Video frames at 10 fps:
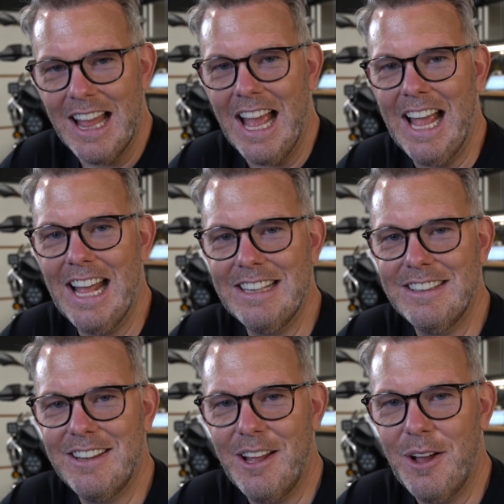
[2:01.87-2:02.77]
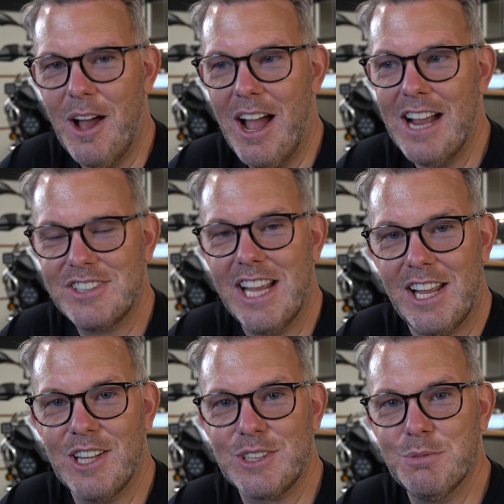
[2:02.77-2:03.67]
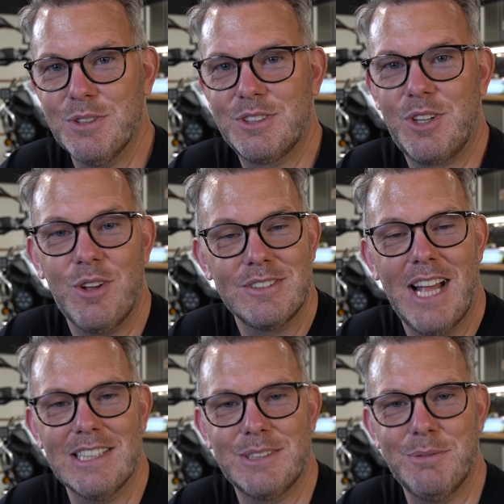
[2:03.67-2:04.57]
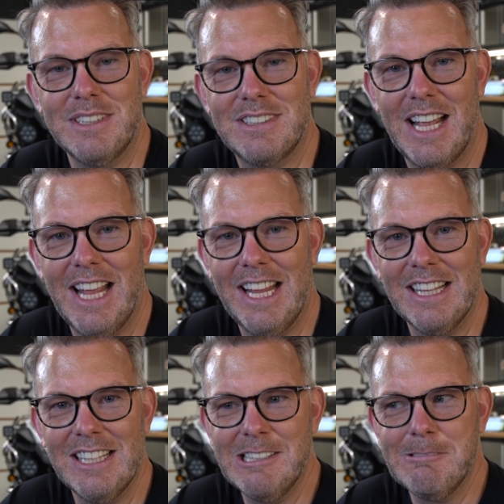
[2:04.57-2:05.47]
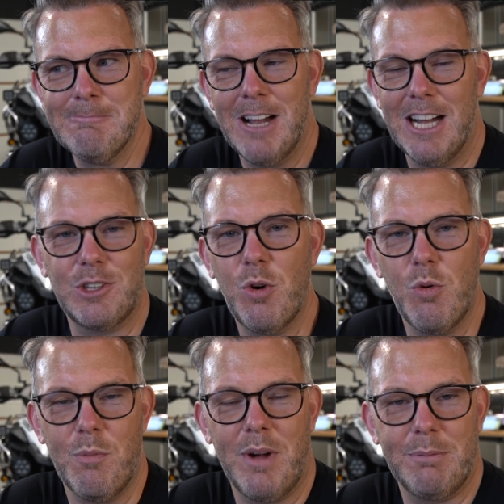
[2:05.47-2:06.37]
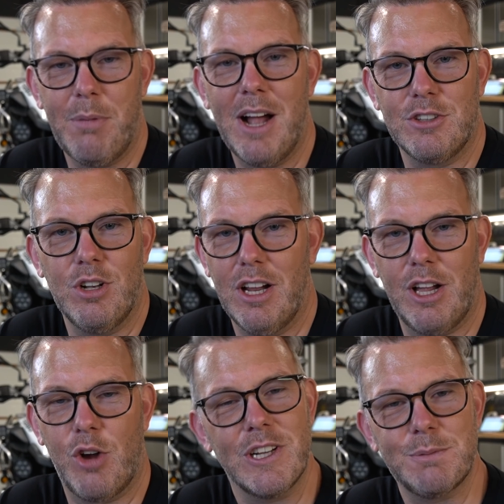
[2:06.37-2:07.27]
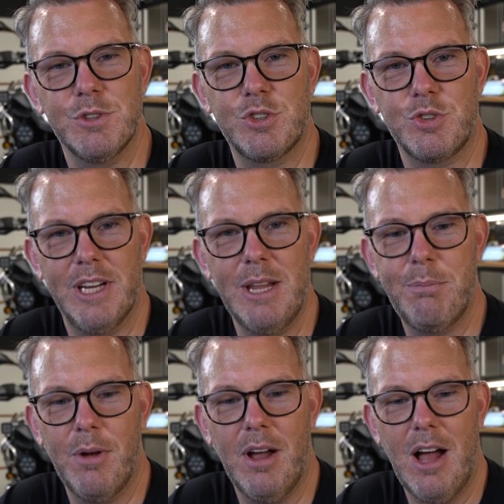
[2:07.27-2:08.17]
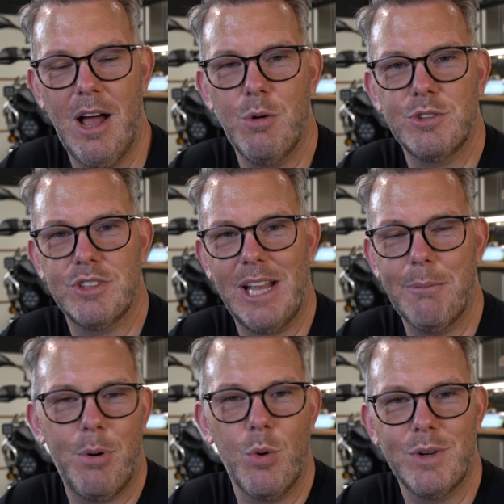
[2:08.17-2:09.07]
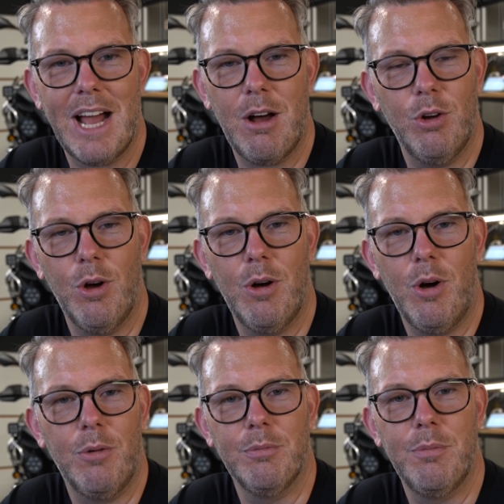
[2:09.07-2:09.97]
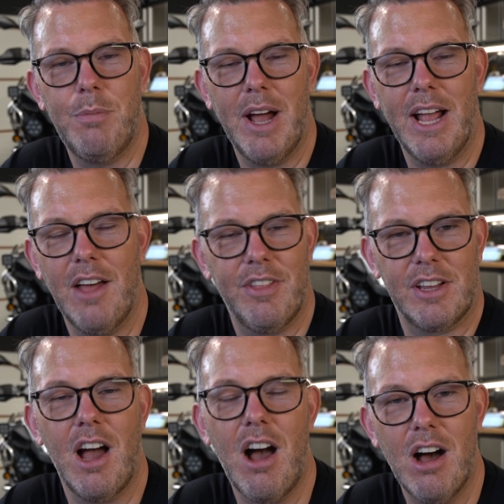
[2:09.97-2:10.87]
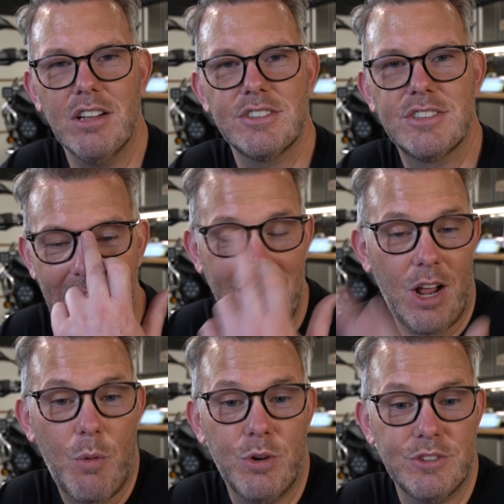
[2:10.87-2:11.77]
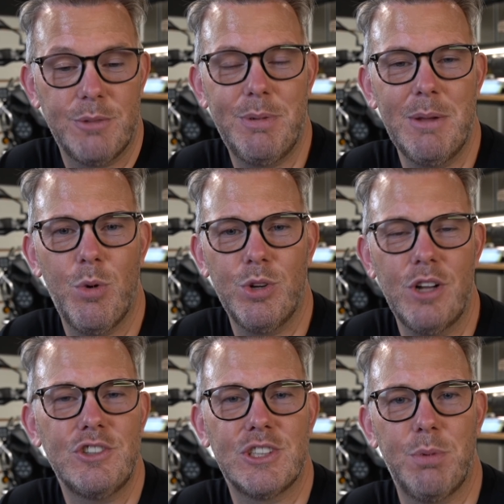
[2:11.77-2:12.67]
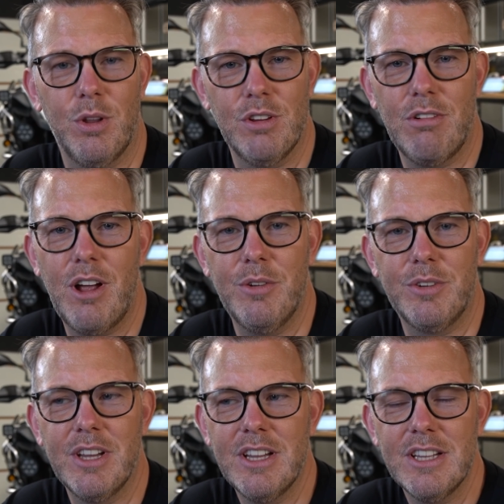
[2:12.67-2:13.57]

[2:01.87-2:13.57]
And I actually get customers contacting me saying, I don't want my bike to look like a Christmas tree, but I also get pulled out a lot by other cars, and I want to be more noticeable on the road.